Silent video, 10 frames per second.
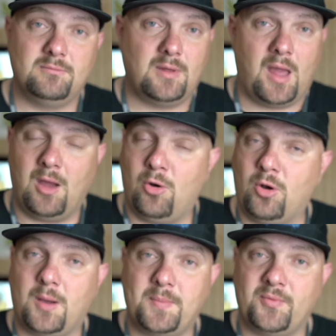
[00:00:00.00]

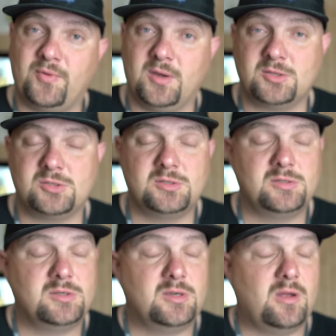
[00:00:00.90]
hook up a fish,
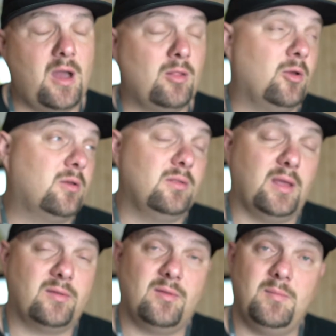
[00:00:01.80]
I look
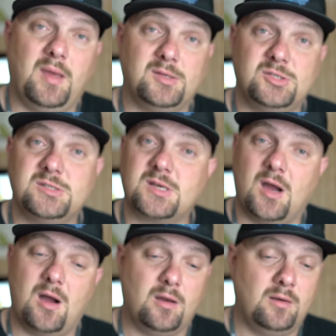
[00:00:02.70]
next to me and she's
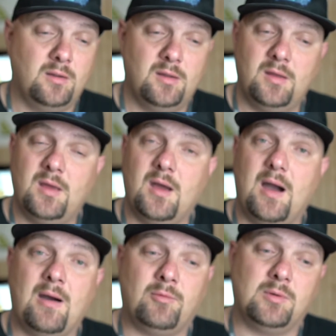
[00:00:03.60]
gone,
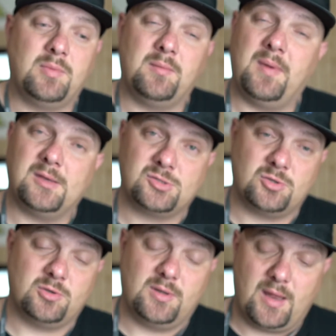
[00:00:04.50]
I want to make
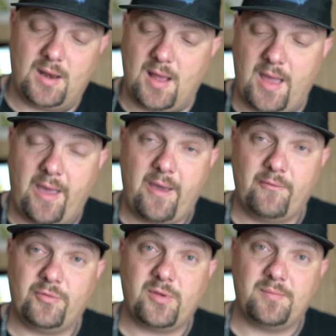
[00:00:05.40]
sure that I
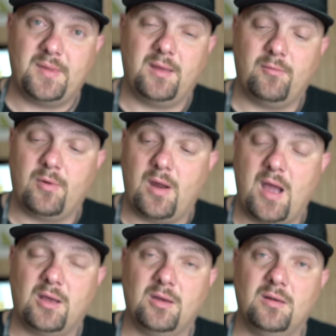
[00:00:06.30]
have something where
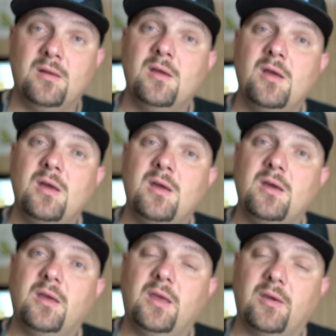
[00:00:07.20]
I could
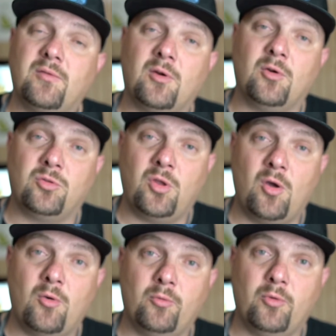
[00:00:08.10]
give her a
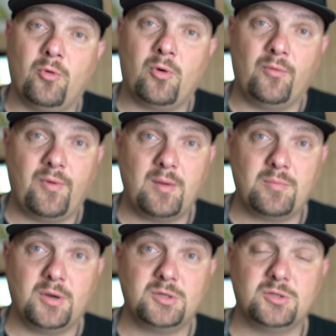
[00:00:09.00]
tone or a
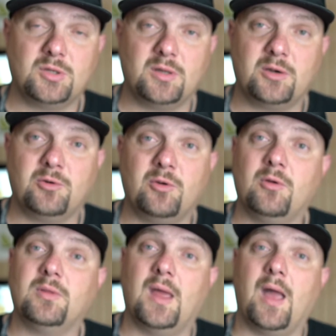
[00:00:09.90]
vibration to let her
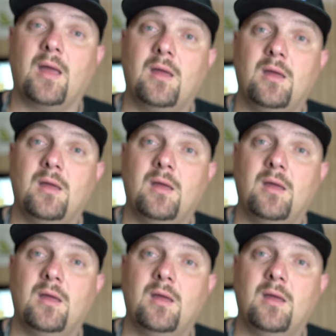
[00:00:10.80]
know that